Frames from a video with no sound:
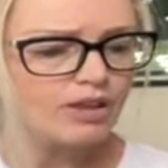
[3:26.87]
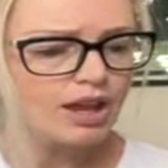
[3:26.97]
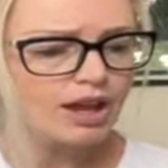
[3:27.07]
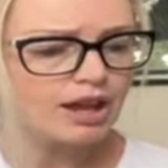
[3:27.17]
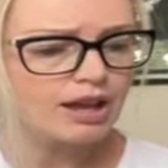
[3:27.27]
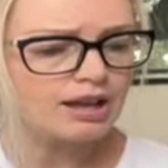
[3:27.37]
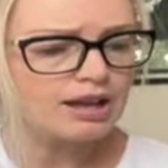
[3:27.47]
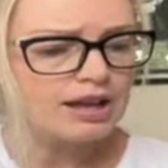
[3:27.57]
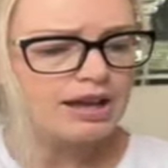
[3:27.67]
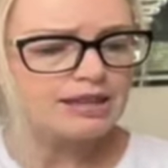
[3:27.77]

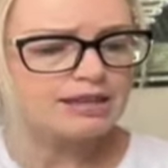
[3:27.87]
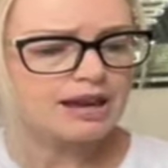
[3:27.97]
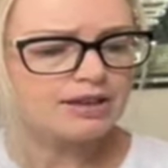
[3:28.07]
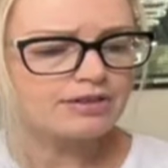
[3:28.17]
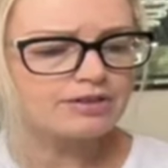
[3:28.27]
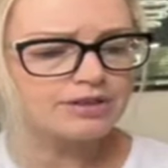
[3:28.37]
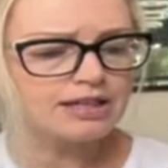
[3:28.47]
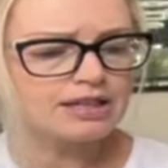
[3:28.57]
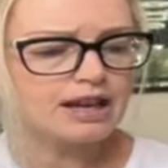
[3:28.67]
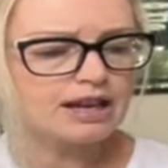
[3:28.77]
The other
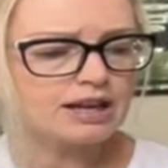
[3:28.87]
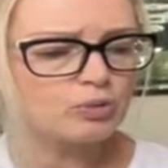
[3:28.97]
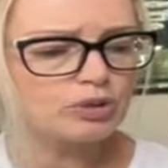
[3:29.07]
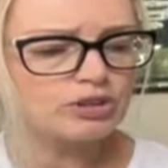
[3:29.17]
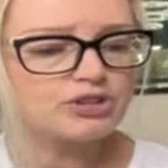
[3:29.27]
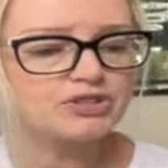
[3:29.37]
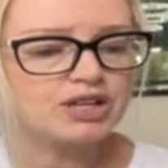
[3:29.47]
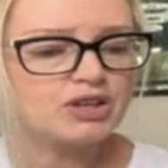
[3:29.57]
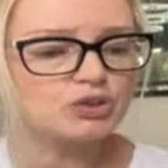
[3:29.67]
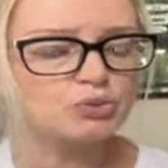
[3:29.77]
thing I wanted to
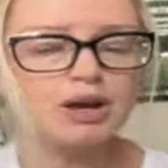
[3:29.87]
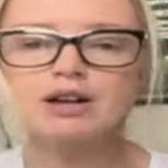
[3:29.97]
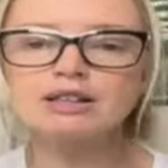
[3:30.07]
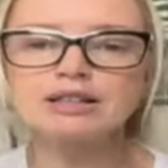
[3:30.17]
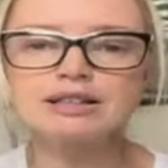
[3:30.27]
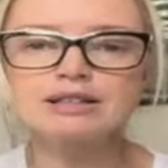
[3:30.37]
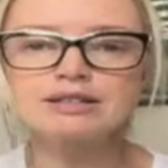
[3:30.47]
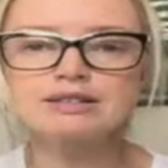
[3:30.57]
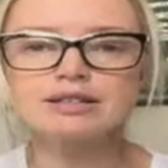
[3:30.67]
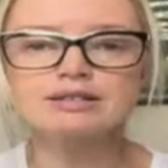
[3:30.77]
say as well
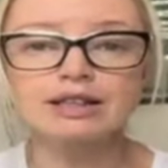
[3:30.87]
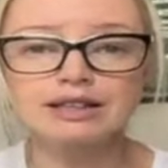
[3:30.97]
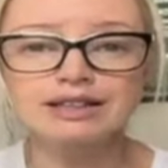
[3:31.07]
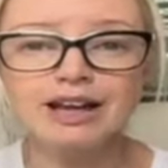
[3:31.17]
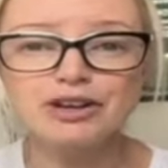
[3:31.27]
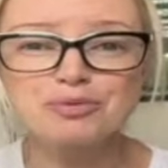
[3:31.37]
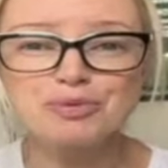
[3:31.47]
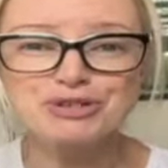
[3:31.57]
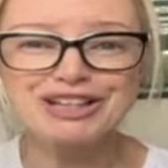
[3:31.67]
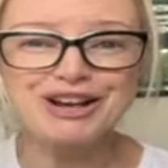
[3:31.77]
is Sunny and I are
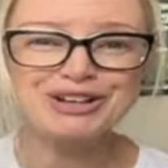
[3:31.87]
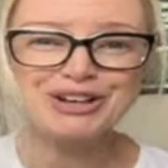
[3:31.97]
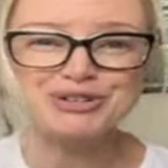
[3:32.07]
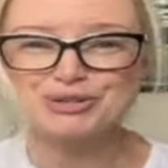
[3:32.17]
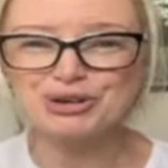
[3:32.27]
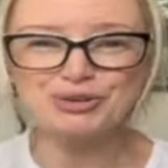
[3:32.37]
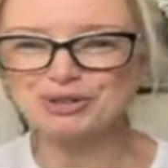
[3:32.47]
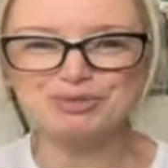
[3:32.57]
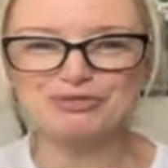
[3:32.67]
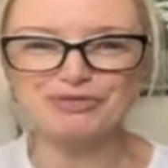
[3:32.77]
burnt out. As you know, it's
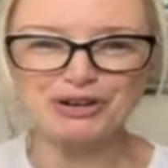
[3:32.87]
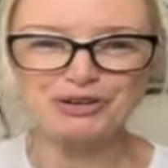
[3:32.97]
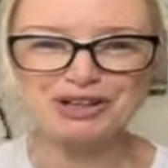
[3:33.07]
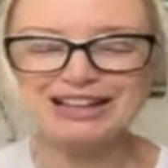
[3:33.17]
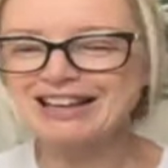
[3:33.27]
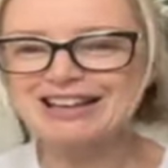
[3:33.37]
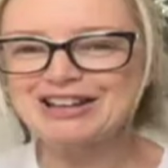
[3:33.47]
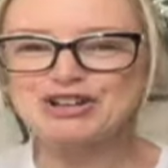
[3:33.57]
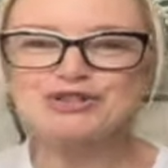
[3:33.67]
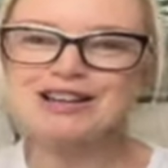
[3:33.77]
been very
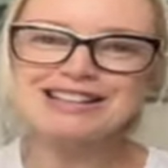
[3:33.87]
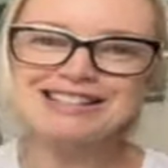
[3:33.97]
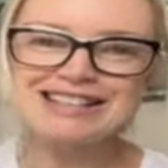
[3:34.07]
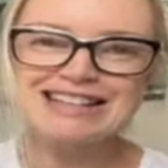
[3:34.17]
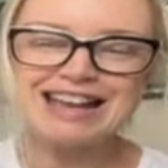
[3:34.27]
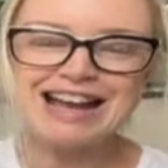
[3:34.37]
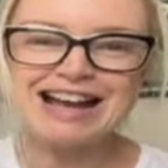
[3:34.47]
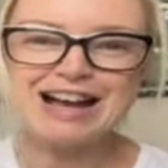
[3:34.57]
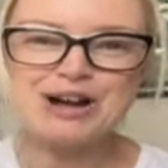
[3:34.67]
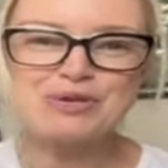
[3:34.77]
crazy
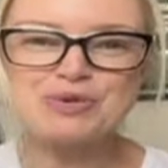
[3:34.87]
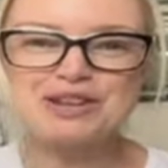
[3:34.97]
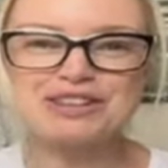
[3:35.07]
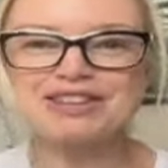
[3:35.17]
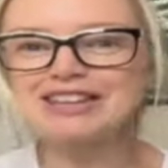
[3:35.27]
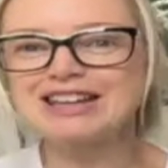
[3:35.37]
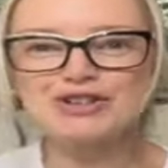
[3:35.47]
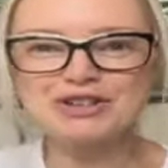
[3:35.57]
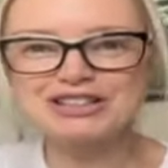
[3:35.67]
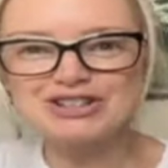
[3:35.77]
with the
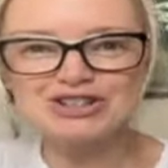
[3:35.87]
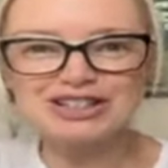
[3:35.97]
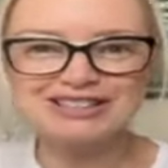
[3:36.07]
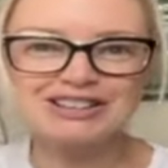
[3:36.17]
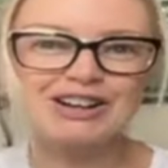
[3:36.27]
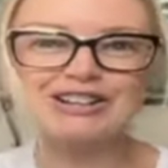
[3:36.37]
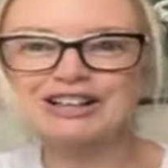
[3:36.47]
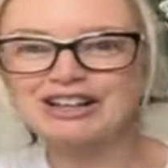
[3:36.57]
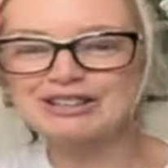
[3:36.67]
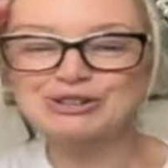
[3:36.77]
air conditioning
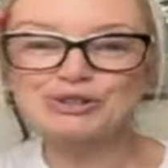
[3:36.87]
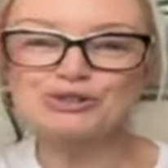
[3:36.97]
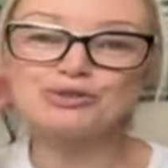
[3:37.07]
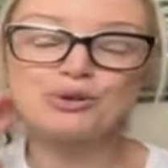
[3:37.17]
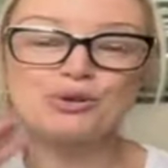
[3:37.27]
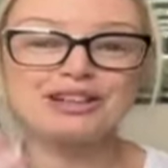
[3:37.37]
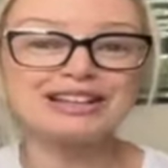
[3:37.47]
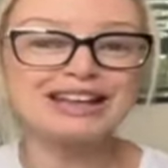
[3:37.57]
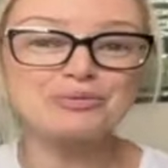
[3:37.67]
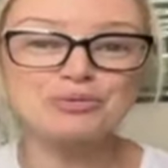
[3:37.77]
saga and so forth, and
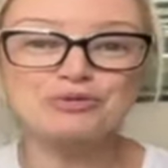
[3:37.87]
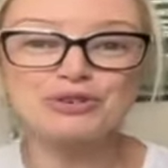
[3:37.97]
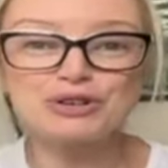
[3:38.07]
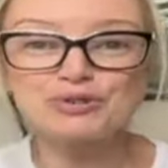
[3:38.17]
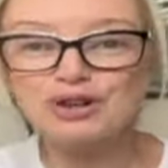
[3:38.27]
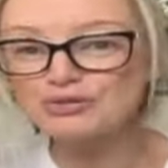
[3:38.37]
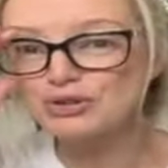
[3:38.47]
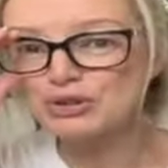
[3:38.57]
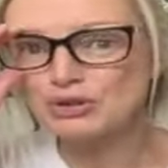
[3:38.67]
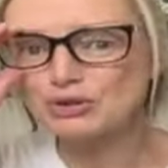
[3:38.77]
again, we're very
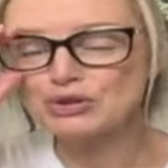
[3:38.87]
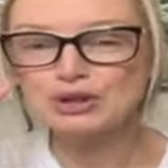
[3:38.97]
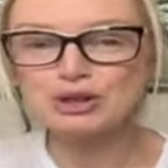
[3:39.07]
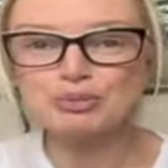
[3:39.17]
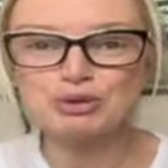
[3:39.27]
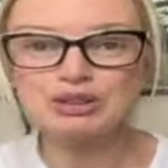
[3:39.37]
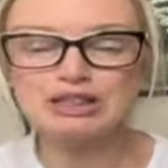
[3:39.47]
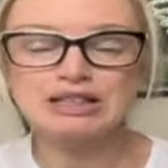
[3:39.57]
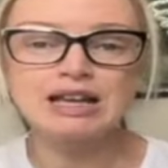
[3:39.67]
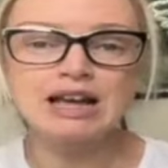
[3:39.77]
grateful to the community,